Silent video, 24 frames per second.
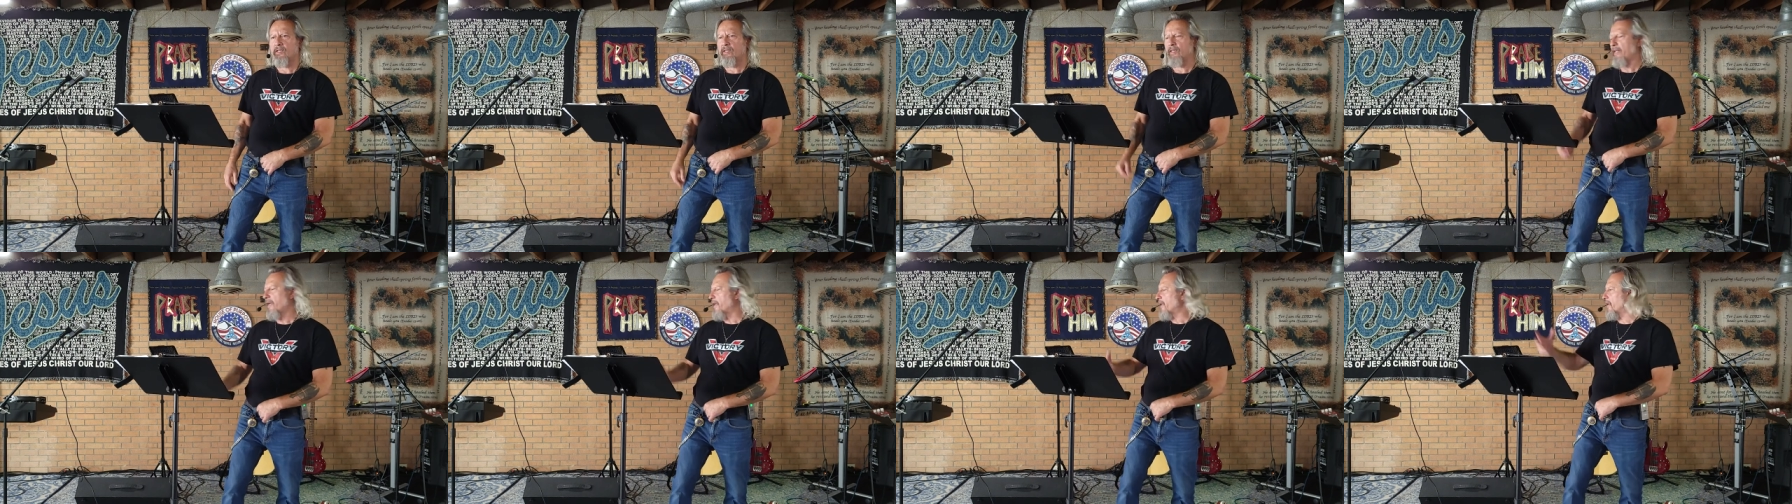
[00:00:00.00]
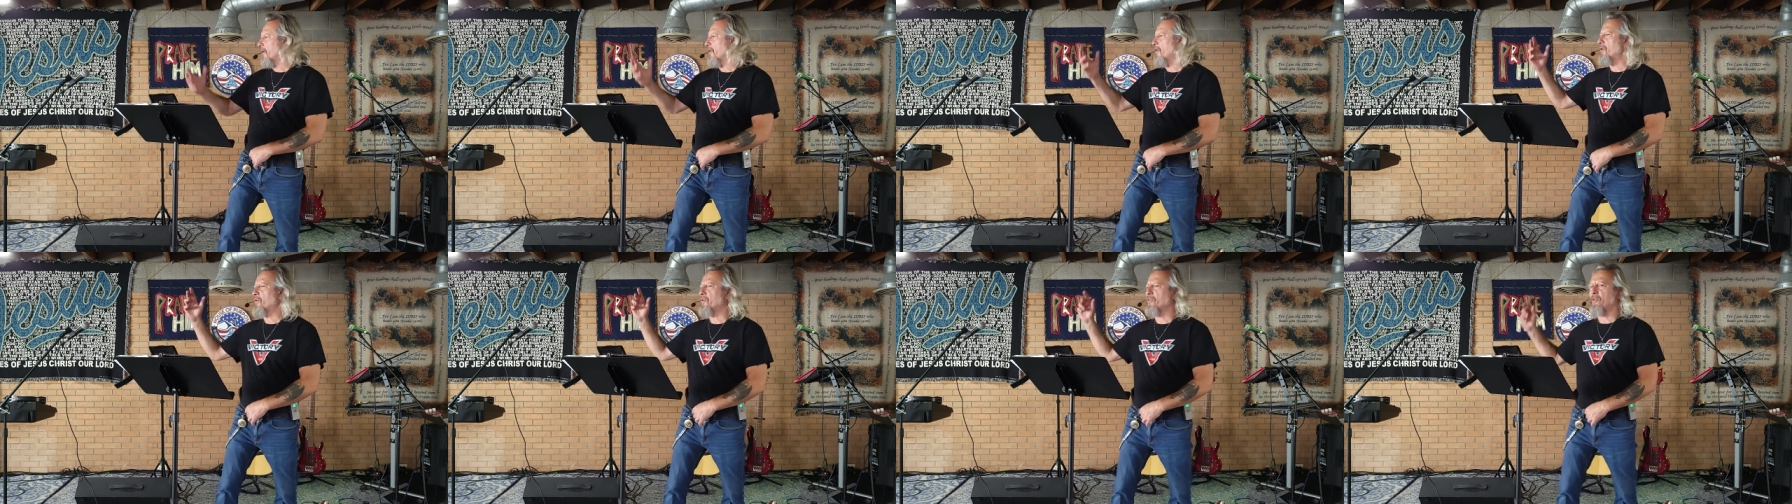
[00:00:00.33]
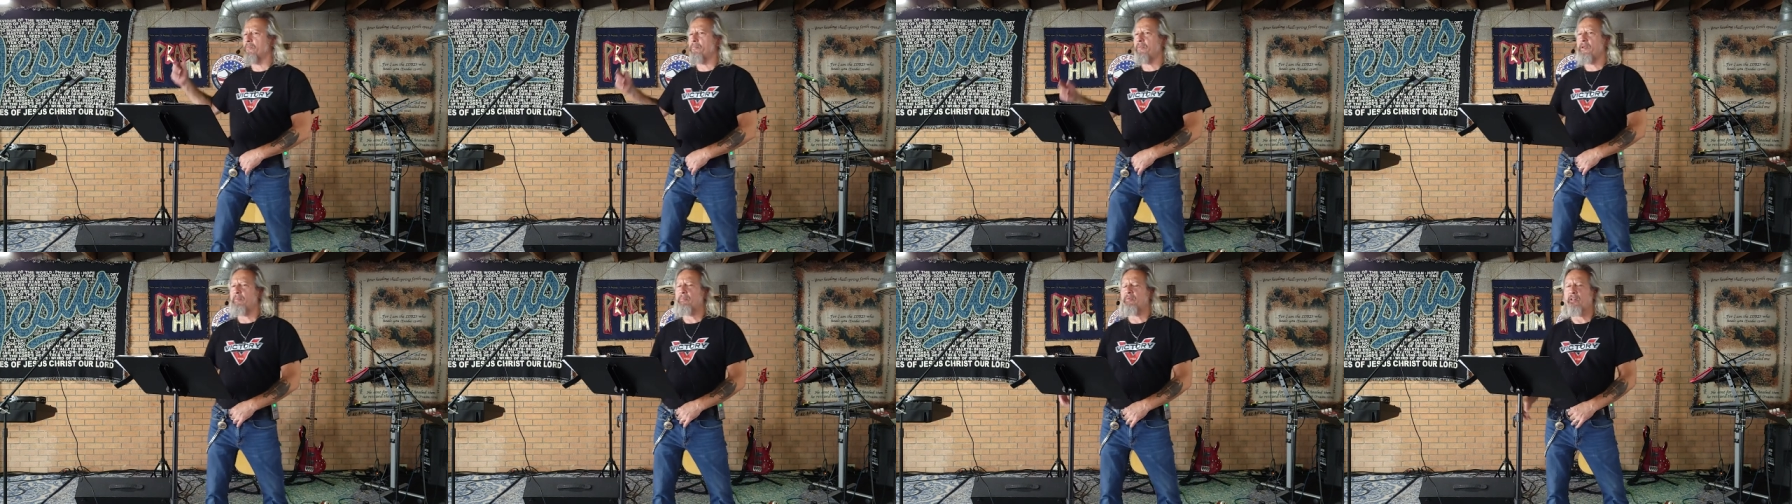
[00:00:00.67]
Let
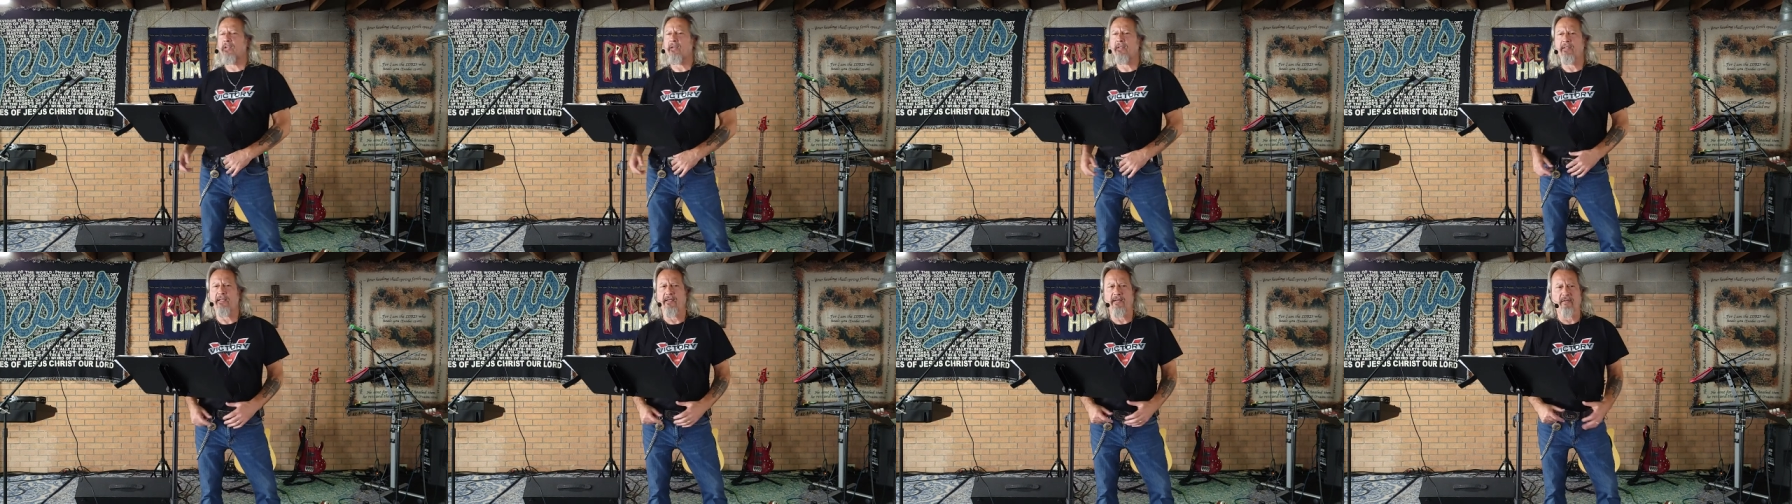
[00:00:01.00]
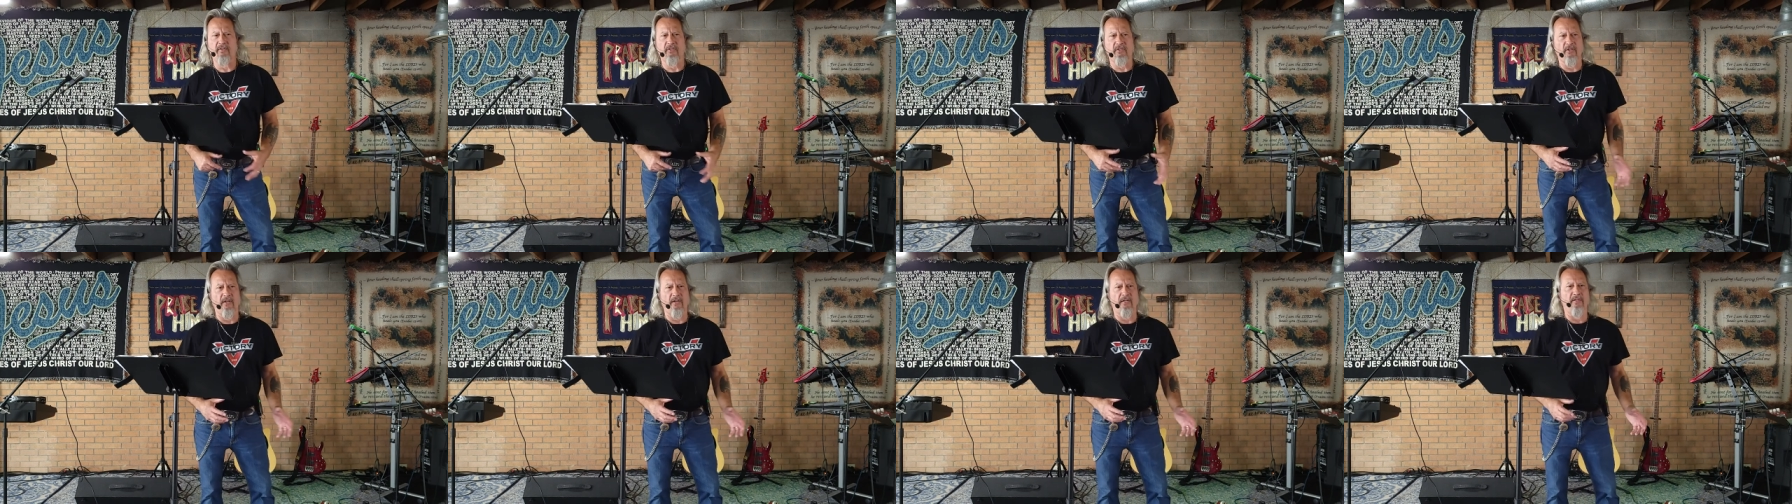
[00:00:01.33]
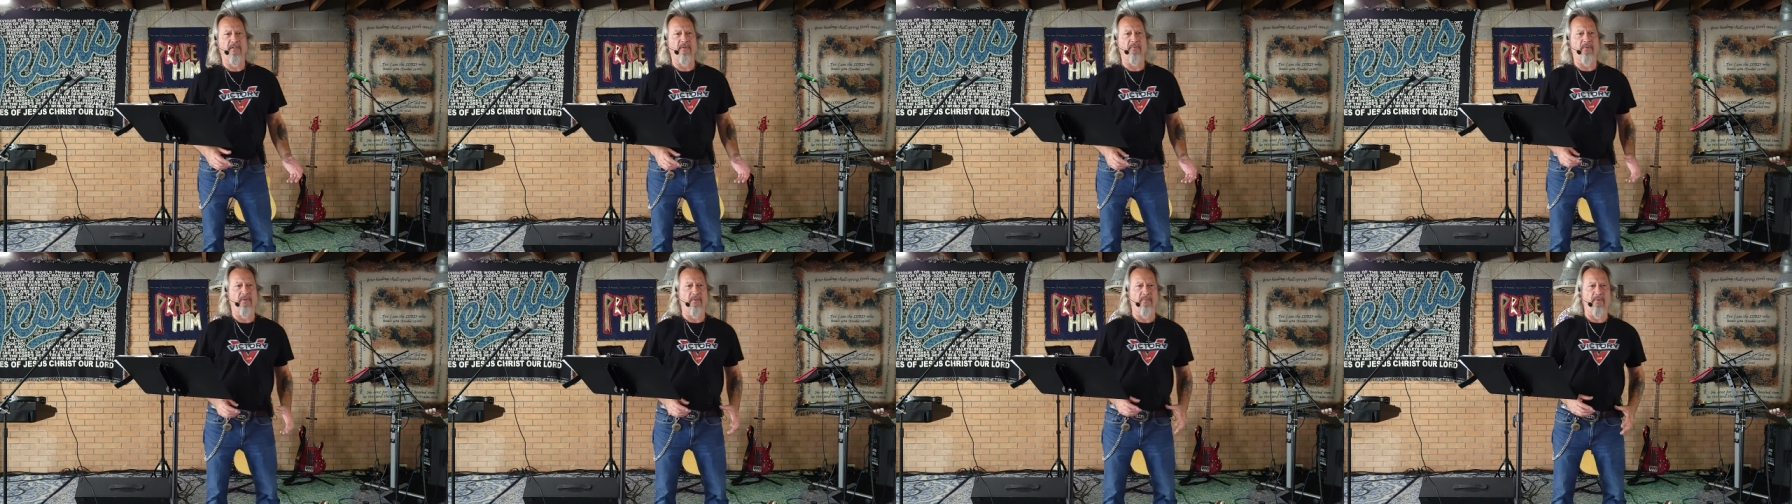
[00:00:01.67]
alone the people on the outside
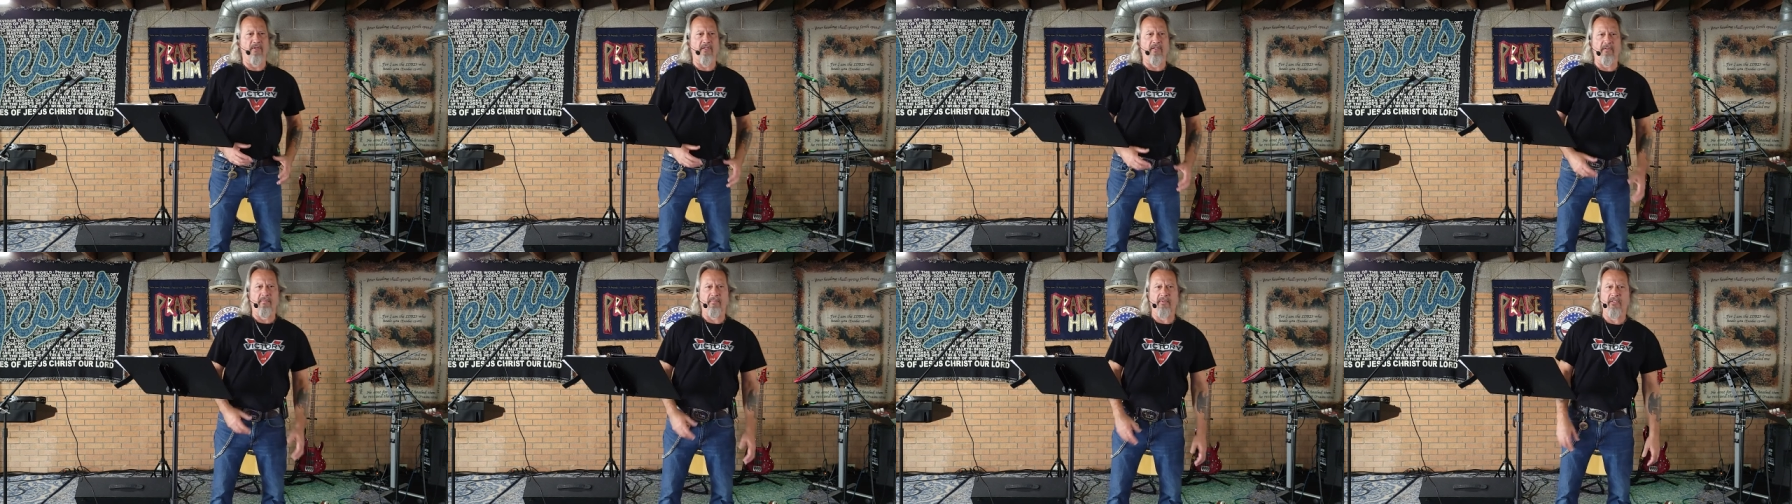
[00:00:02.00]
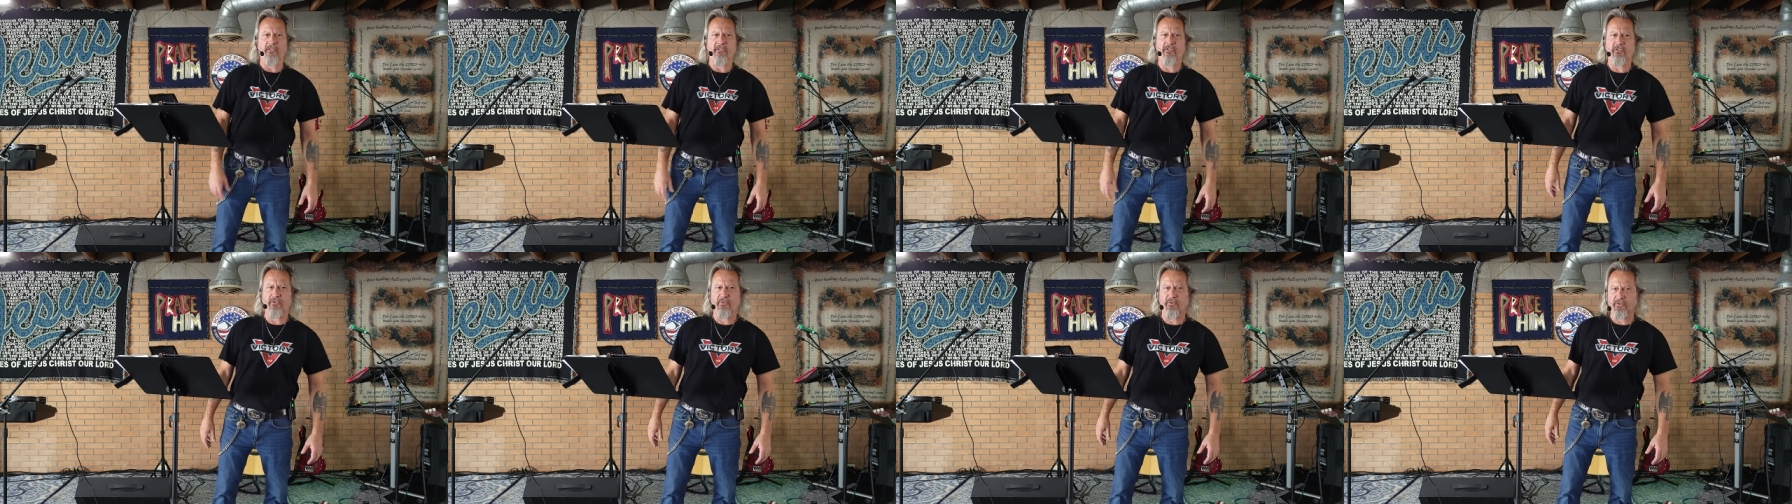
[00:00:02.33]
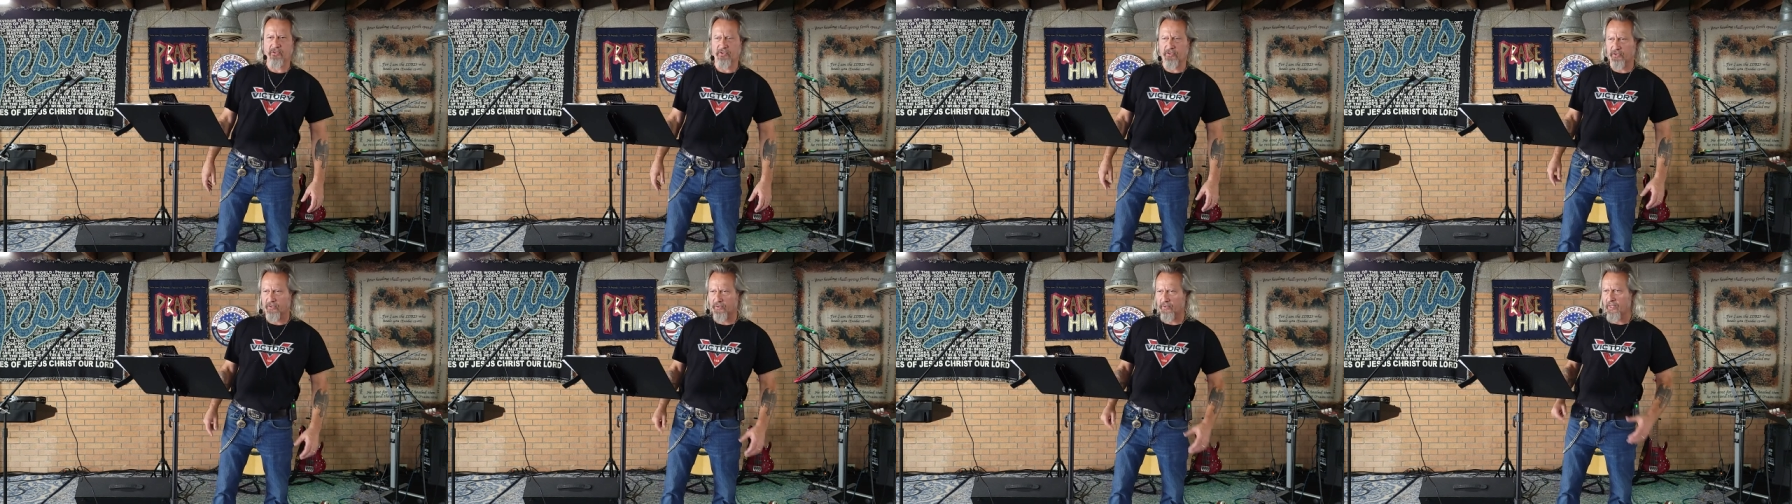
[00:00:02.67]
that we want to
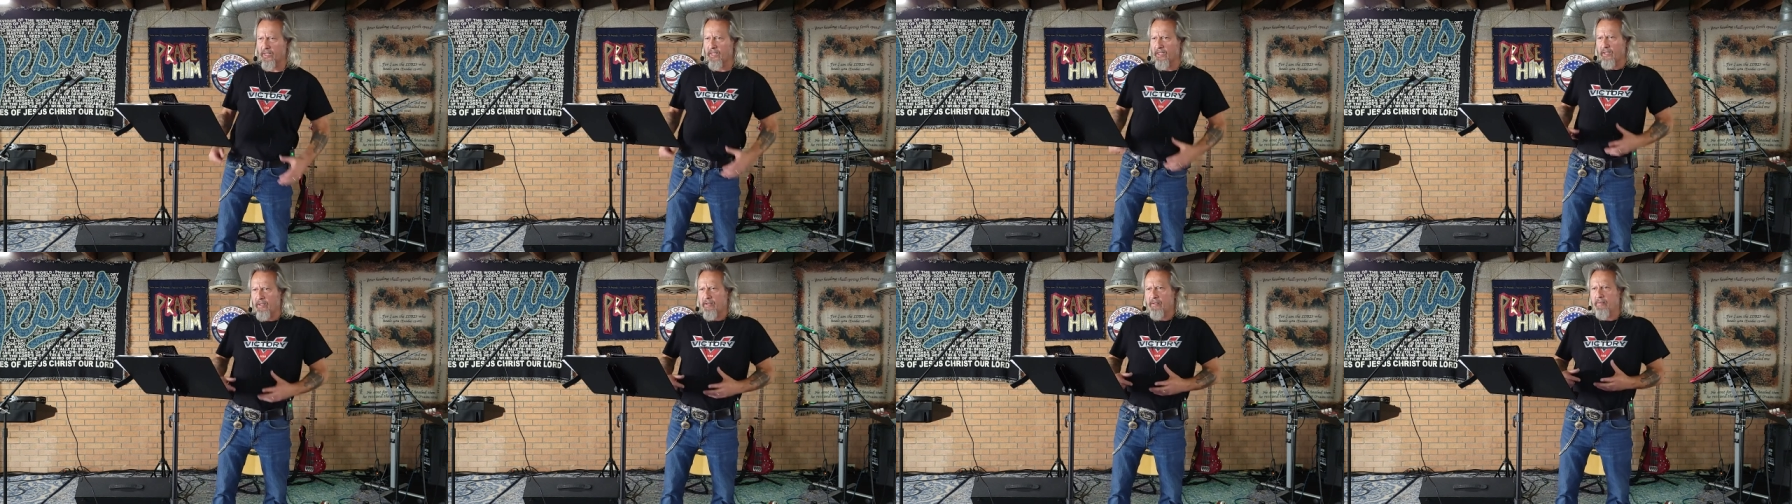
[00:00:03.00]
minister to,